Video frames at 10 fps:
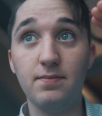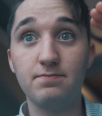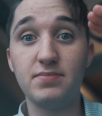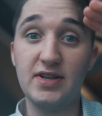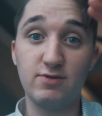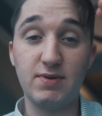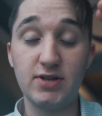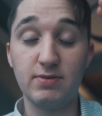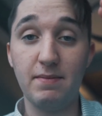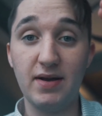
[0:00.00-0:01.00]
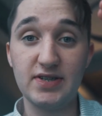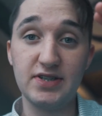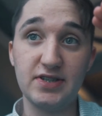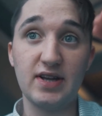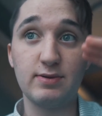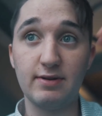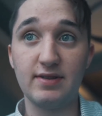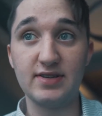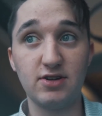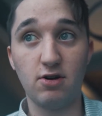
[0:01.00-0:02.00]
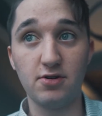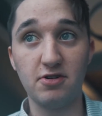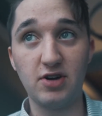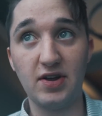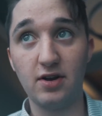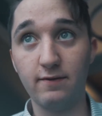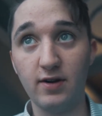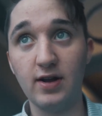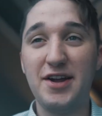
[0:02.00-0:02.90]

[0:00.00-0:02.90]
Please respond to my message. That's the hurdle you're trying to get over.